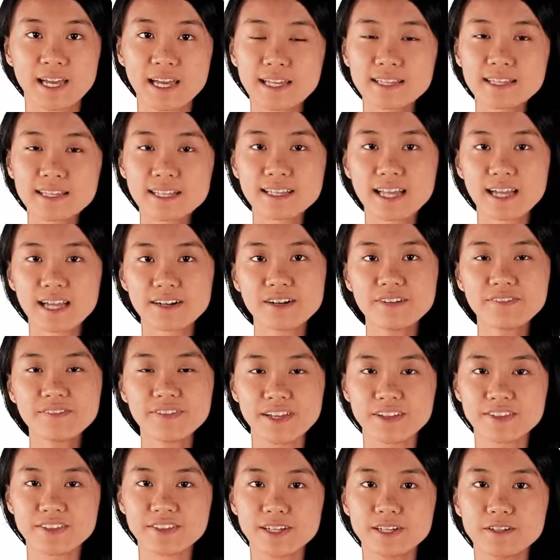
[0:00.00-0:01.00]
In the
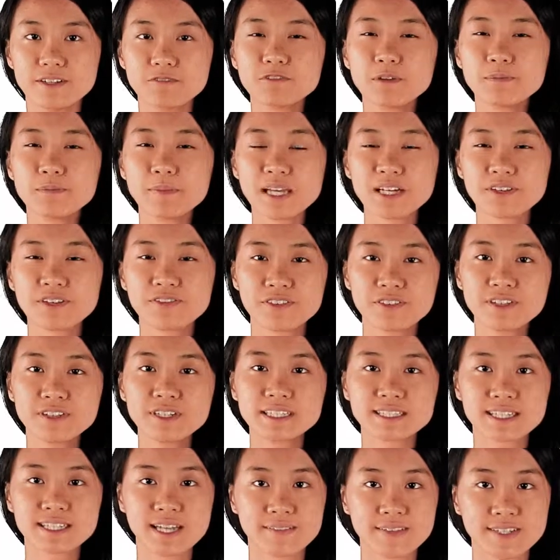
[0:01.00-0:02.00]
derivation, we made a few
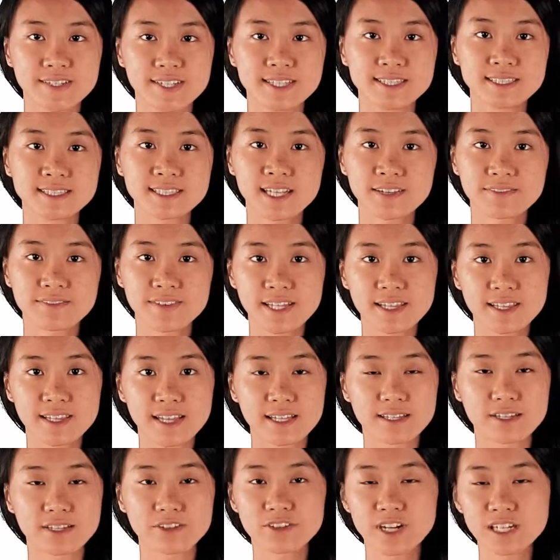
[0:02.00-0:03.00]
assumptions given
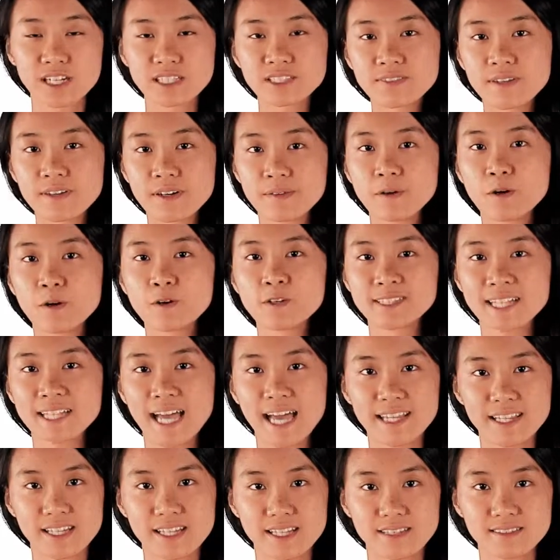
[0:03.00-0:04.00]
that the transformer was
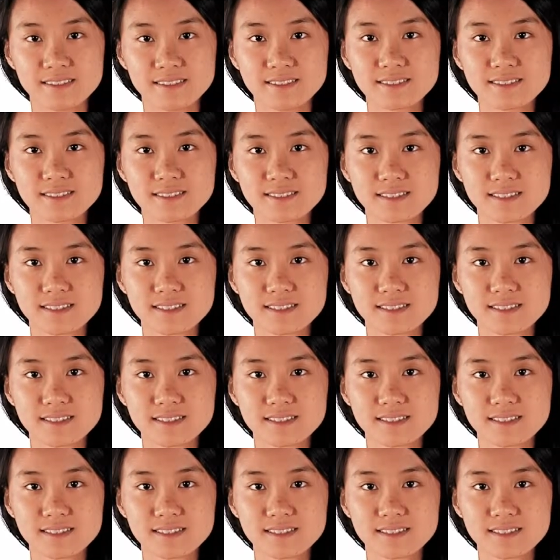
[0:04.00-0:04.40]
ideal.